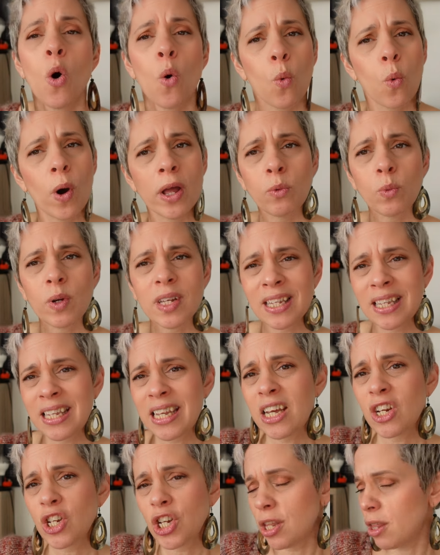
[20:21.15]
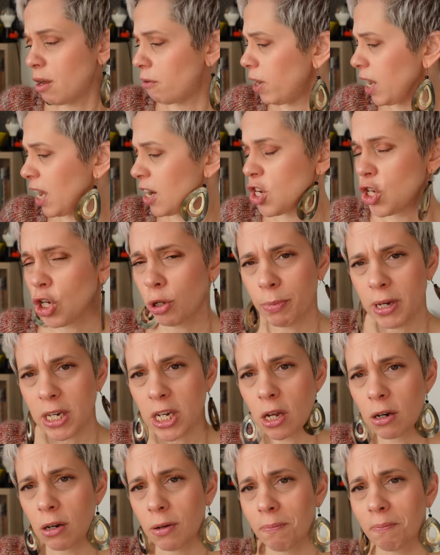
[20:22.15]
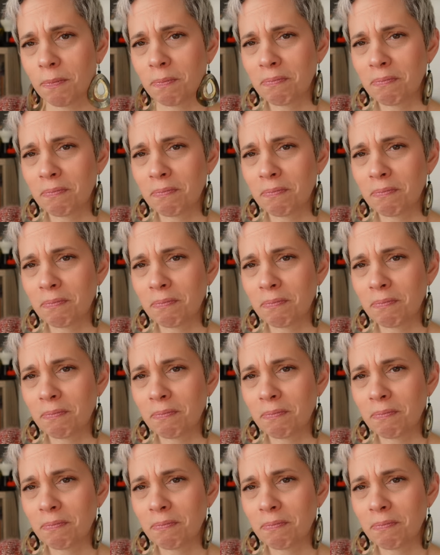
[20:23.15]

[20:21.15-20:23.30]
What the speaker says: when we'll see each other again. Should be done.